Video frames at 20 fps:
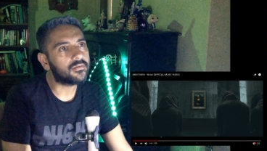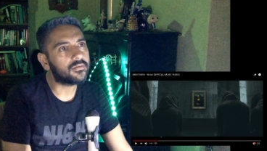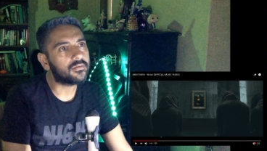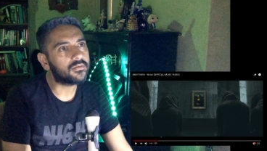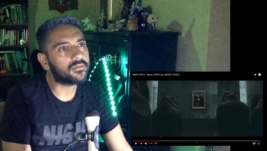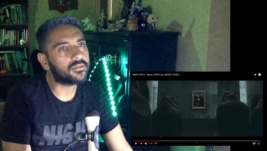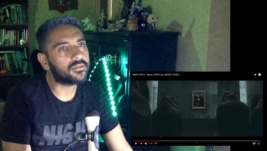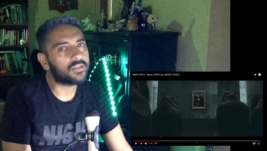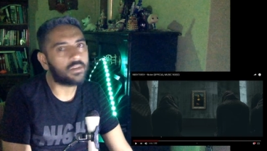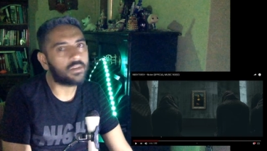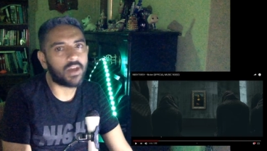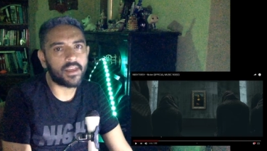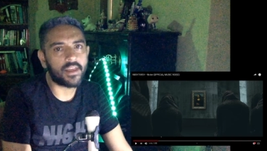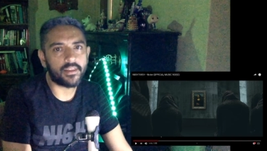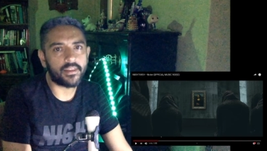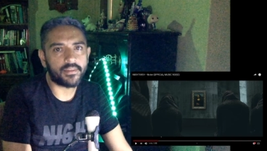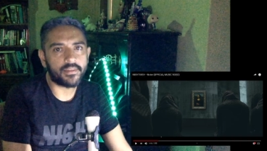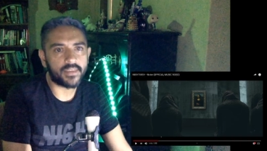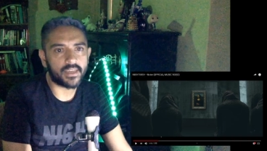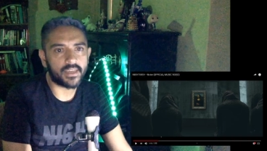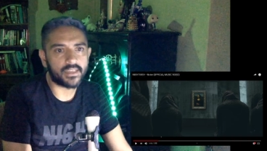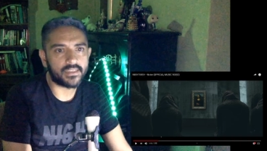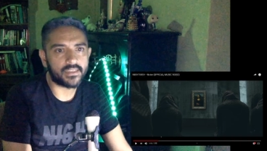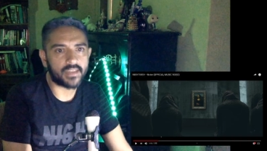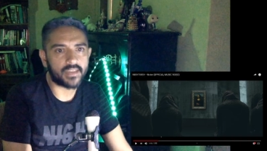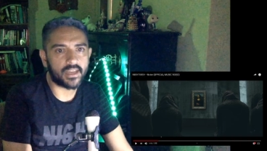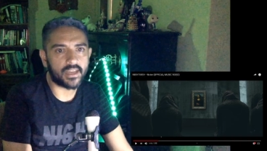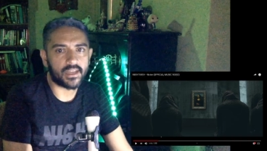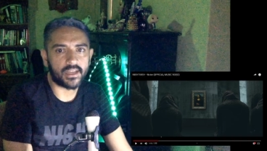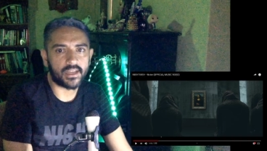so I don't think it's
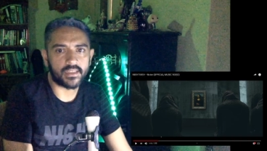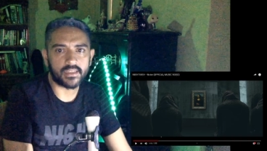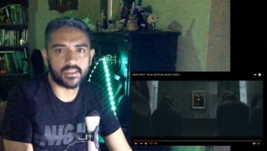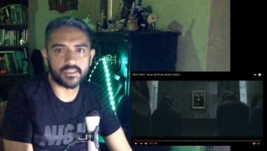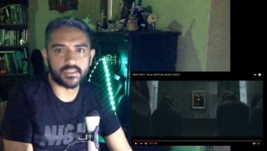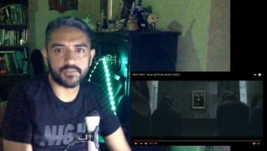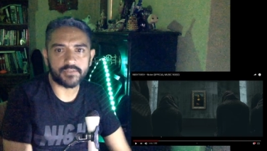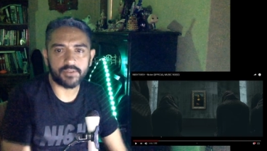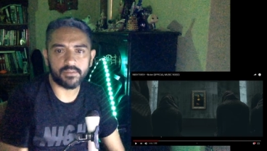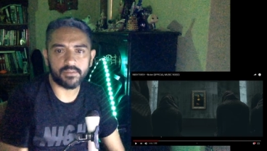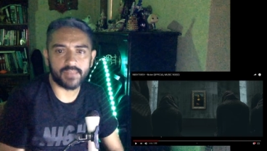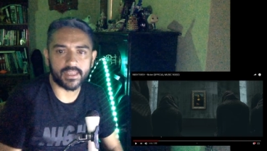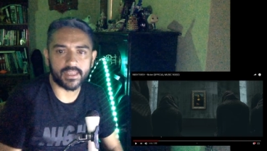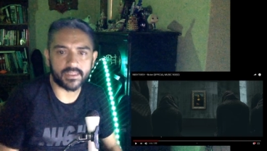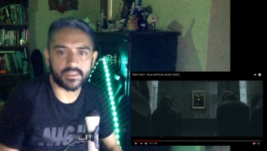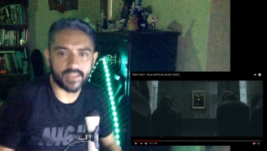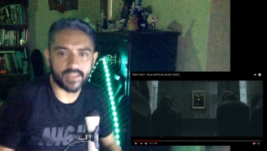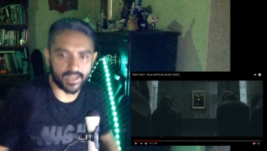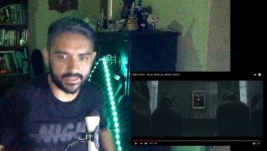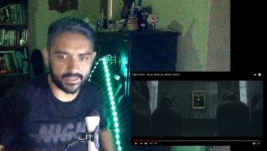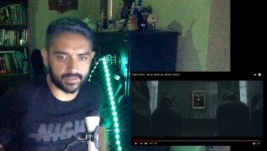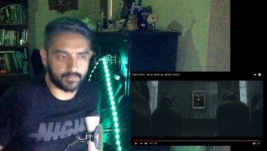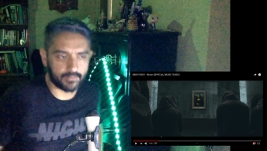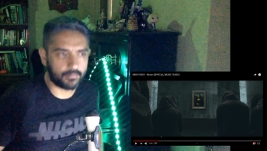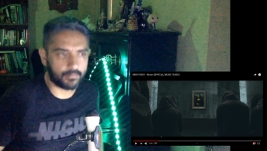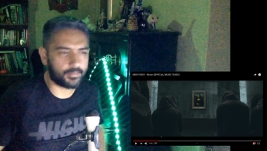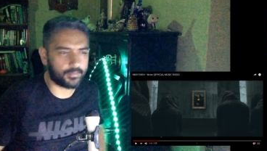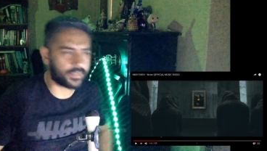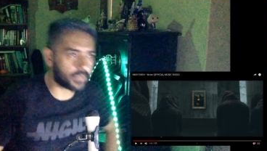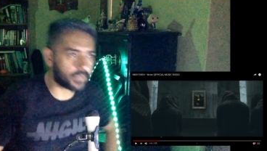a, uh, an extreme like that.
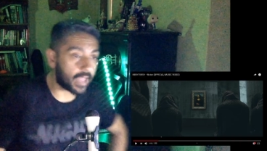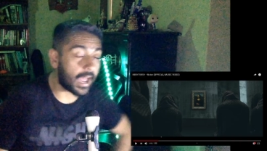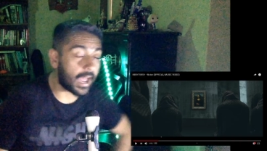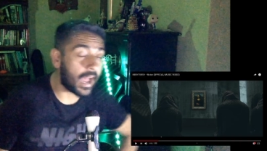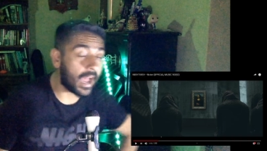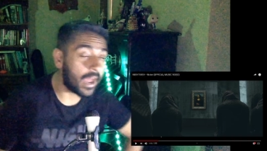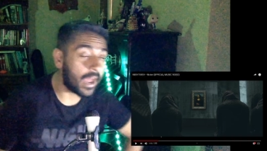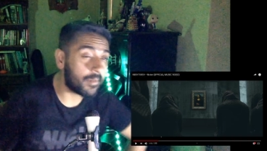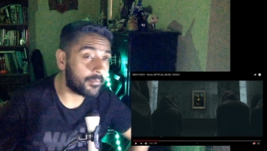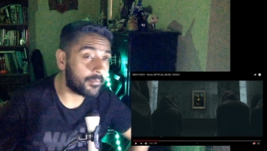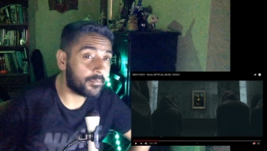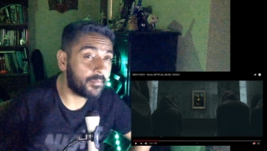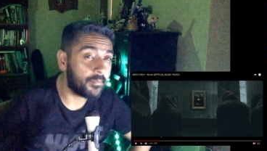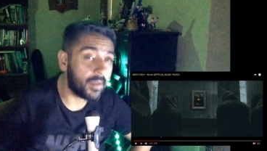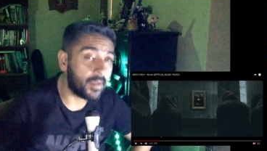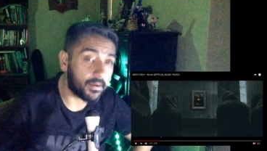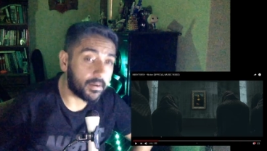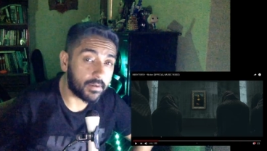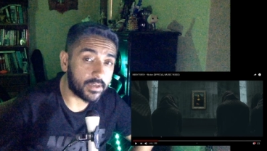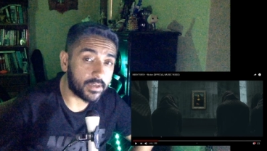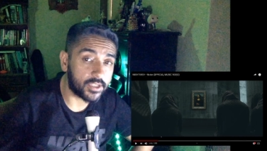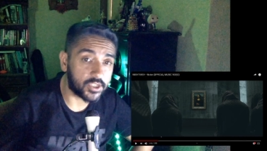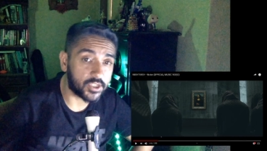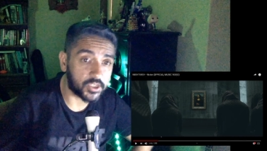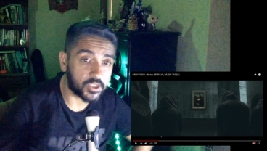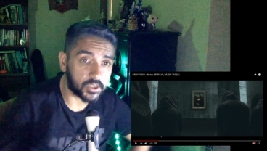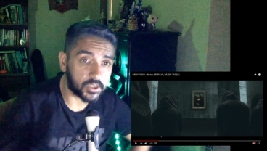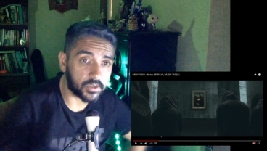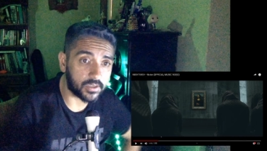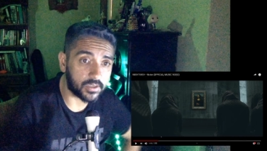But I'm very
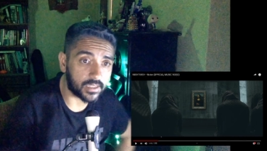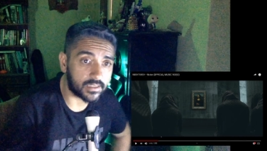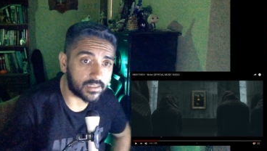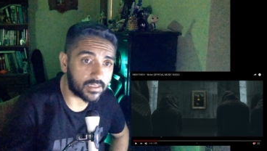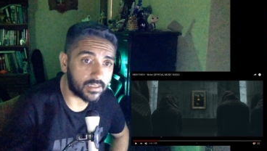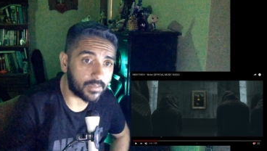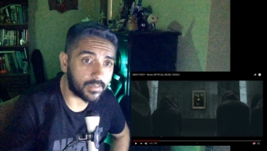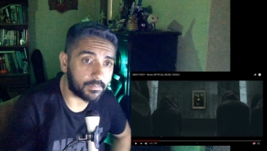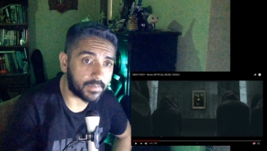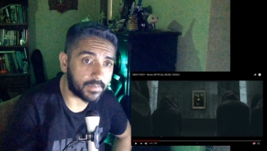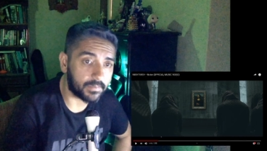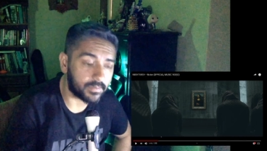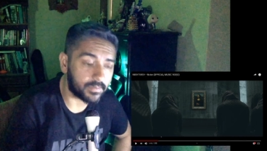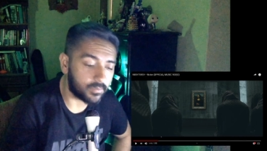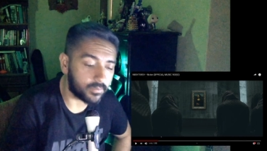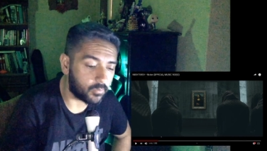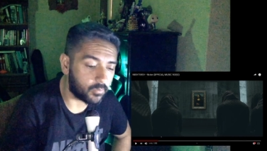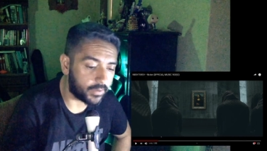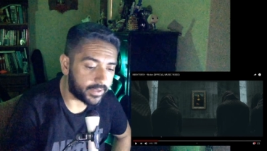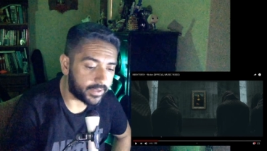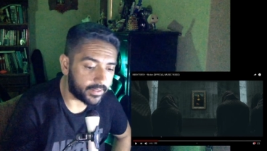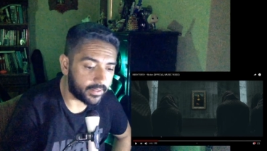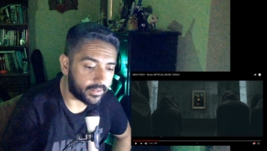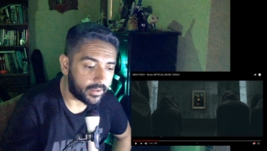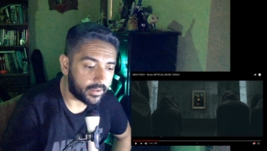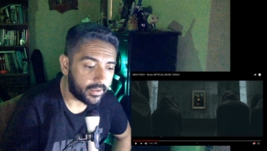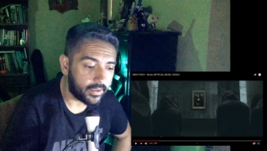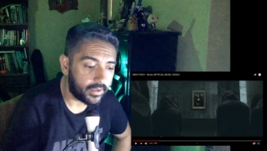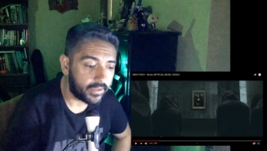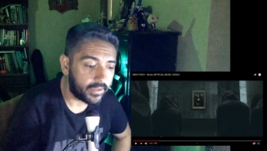sure that some people will
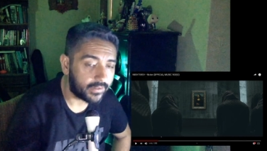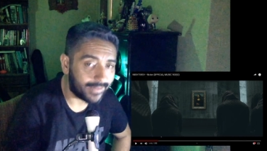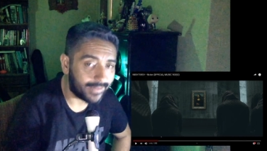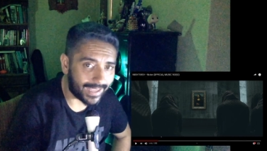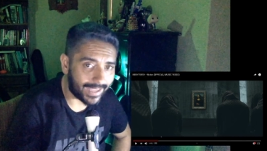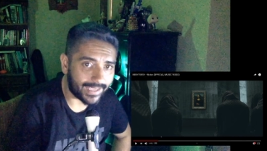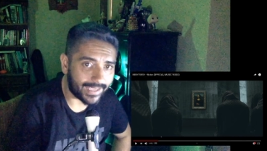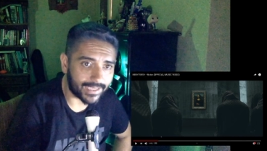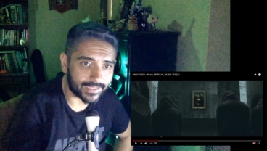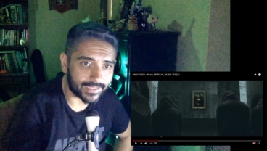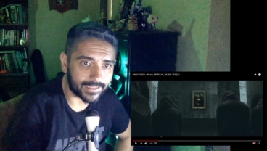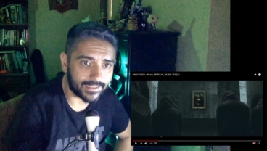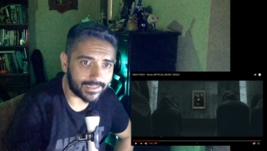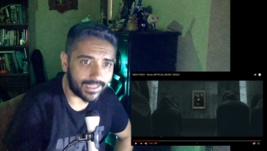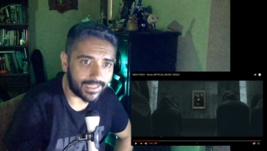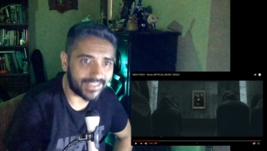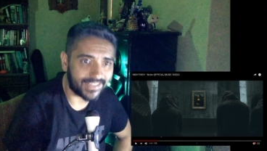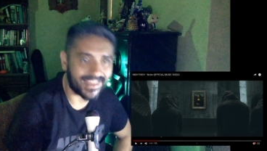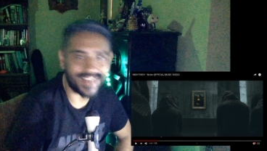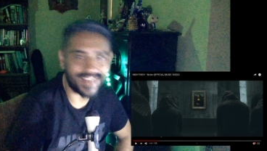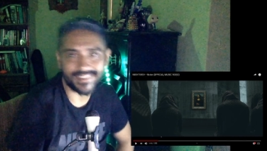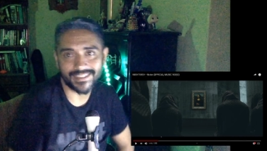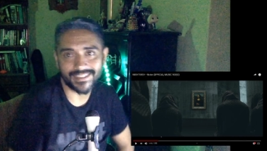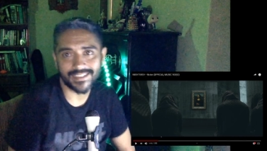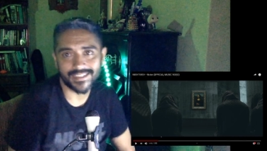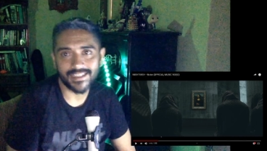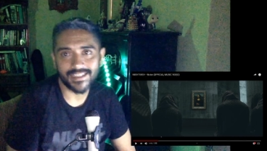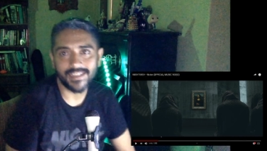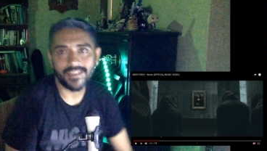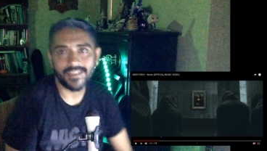take it like that.
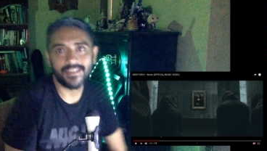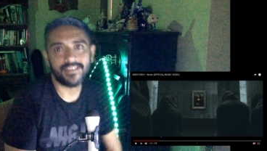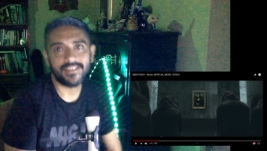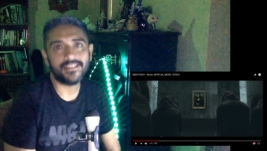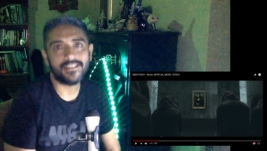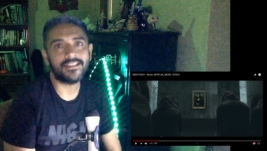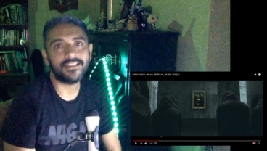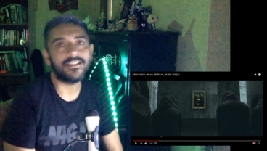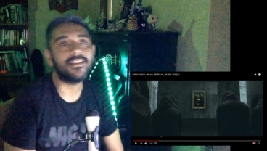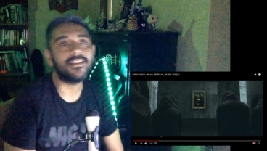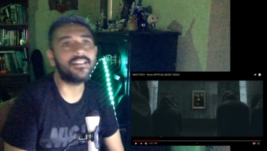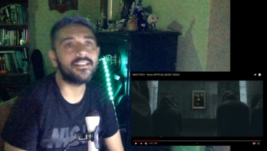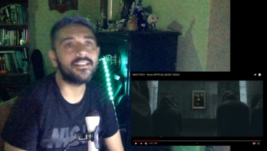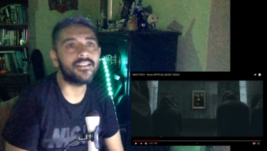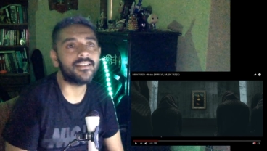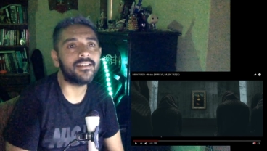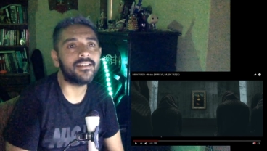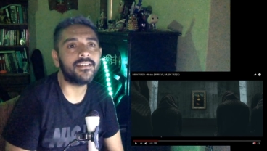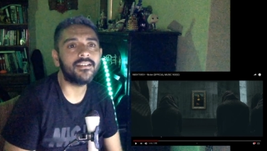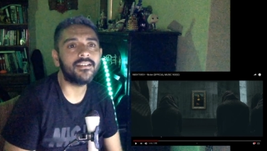Uh,